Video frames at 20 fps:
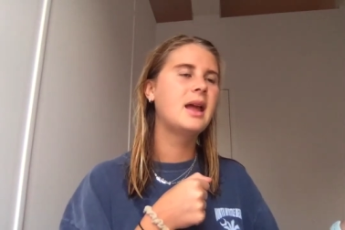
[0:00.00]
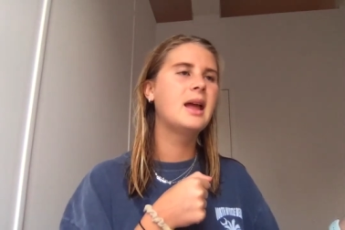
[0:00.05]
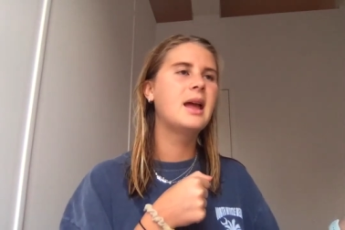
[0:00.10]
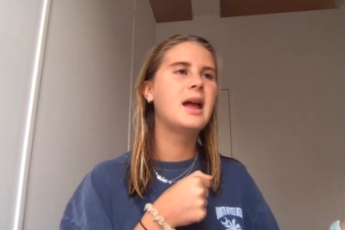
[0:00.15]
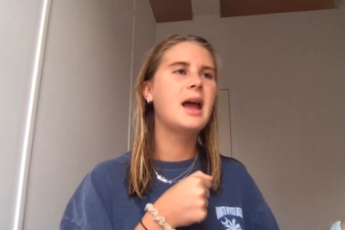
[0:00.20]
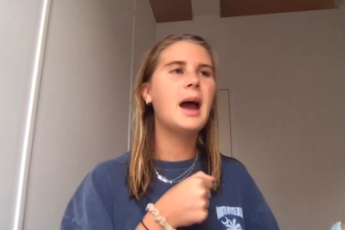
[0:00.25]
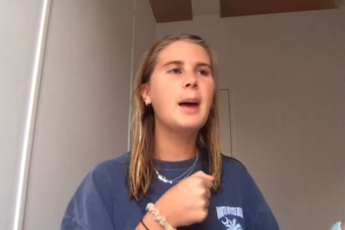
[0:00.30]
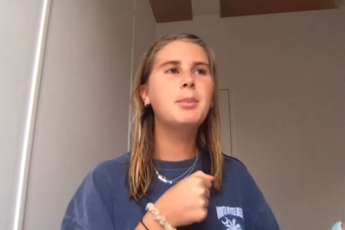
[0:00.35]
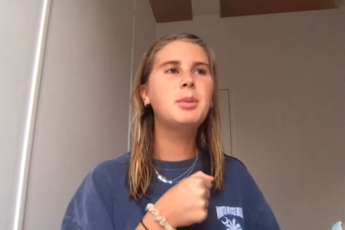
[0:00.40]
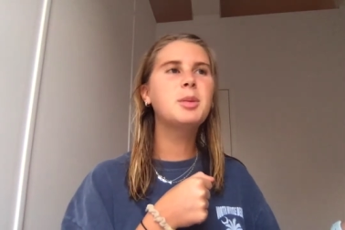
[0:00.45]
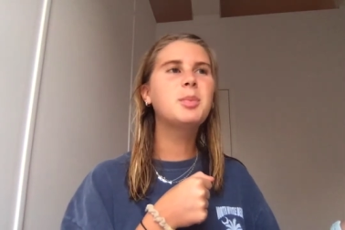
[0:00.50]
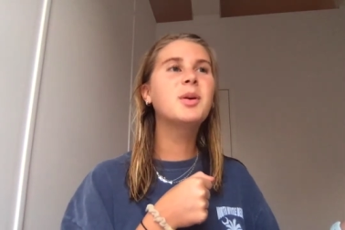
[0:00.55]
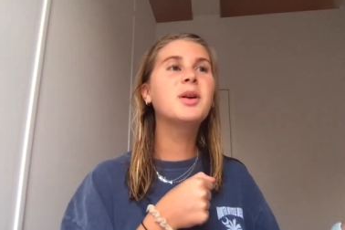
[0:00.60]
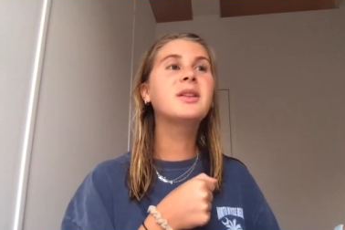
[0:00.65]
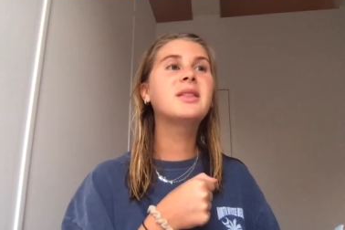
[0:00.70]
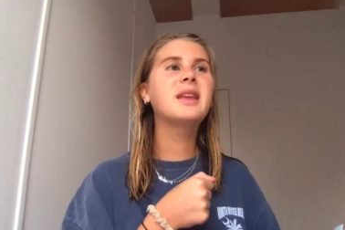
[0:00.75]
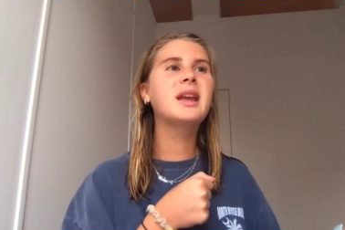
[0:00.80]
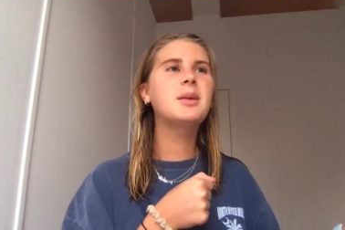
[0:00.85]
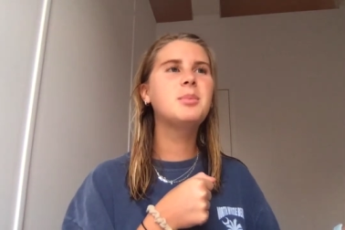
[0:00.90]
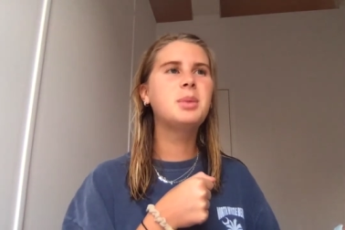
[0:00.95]
"Happy
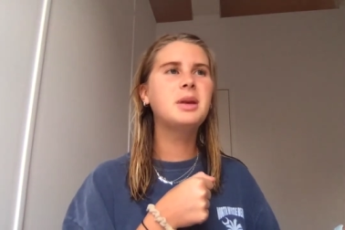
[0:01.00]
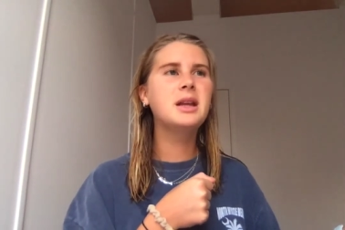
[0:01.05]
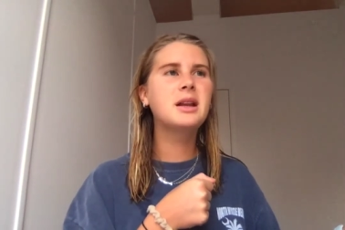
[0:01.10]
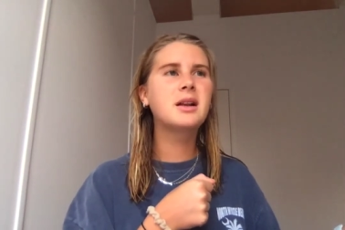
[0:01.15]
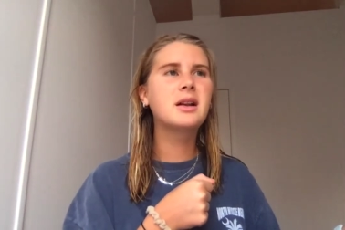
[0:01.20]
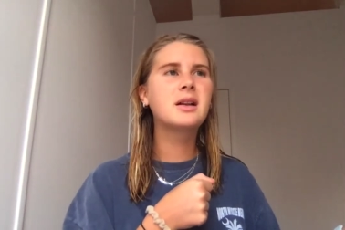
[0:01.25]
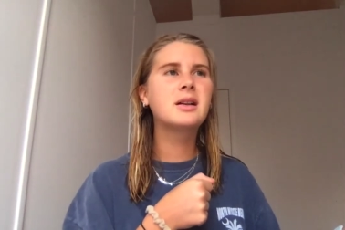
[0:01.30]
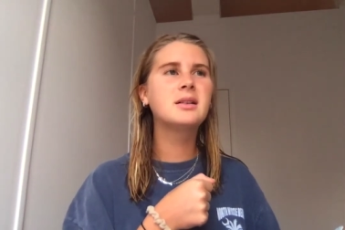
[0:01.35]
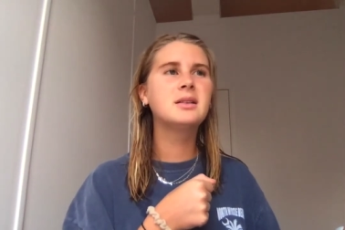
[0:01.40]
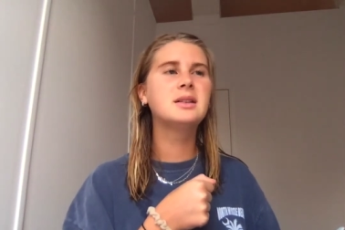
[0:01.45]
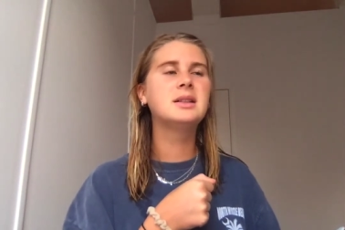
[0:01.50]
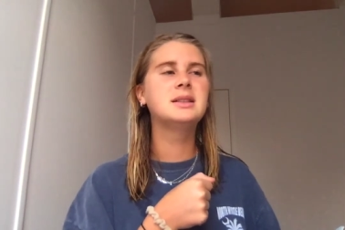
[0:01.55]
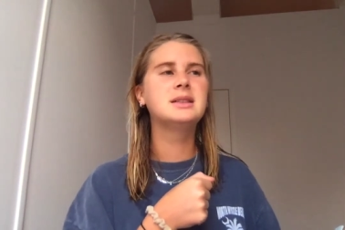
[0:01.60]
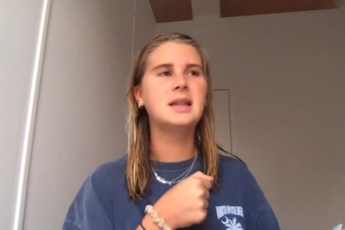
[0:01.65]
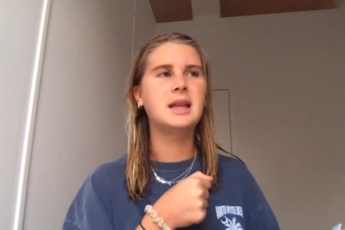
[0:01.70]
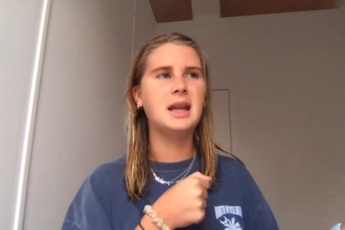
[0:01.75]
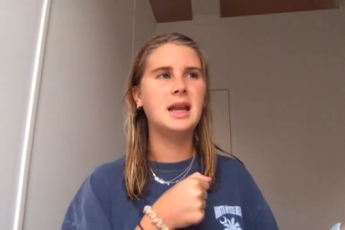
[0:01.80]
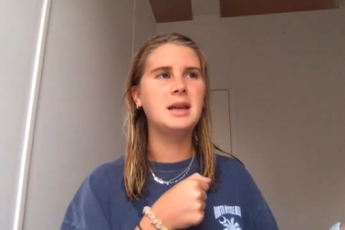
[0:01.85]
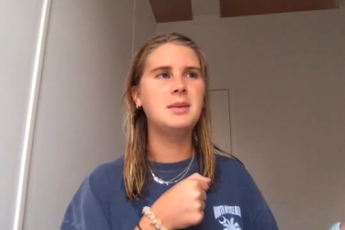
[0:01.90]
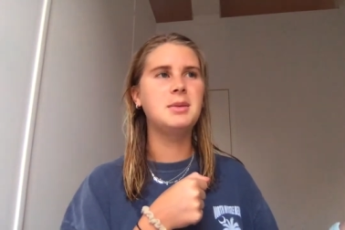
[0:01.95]
birthday, Peter," said
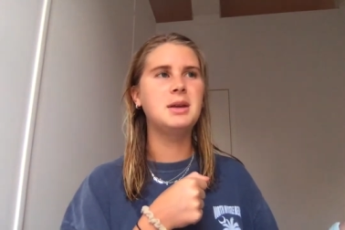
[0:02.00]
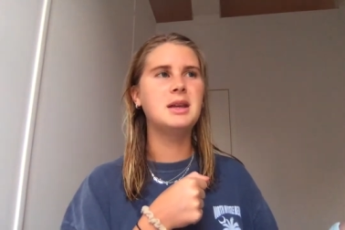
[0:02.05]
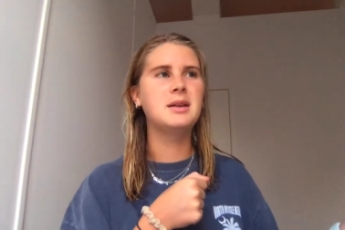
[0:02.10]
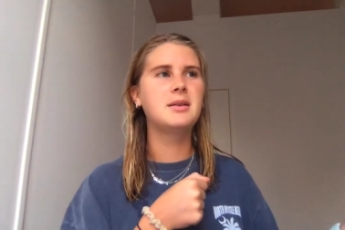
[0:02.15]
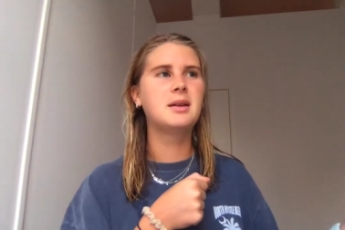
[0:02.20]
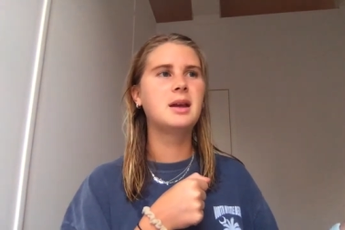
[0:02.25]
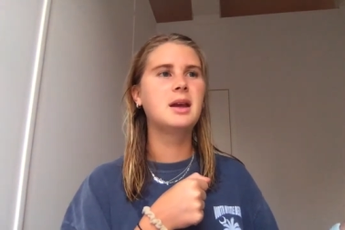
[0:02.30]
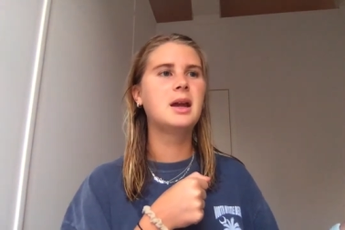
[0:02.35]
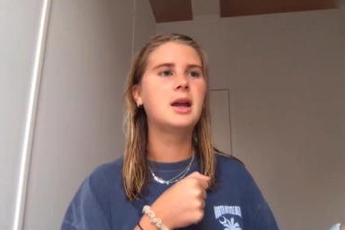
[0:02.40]
Amy.